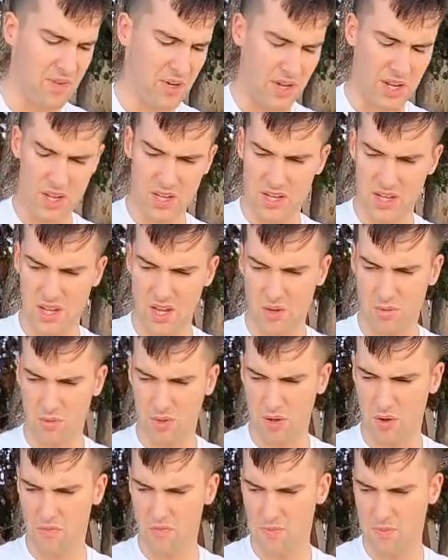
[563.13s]
and we'll
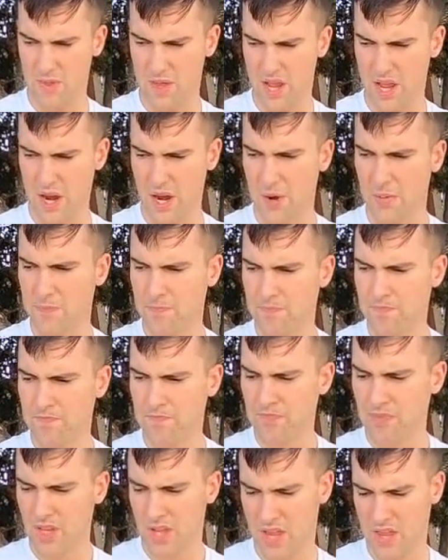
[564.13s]
go from there.
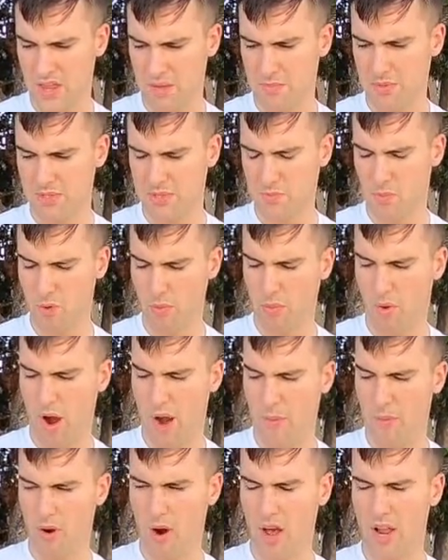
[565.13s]
And then put some more
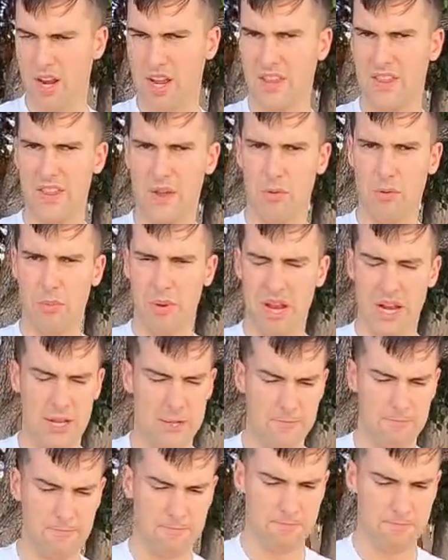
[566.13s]
primer on it, and then we'll paint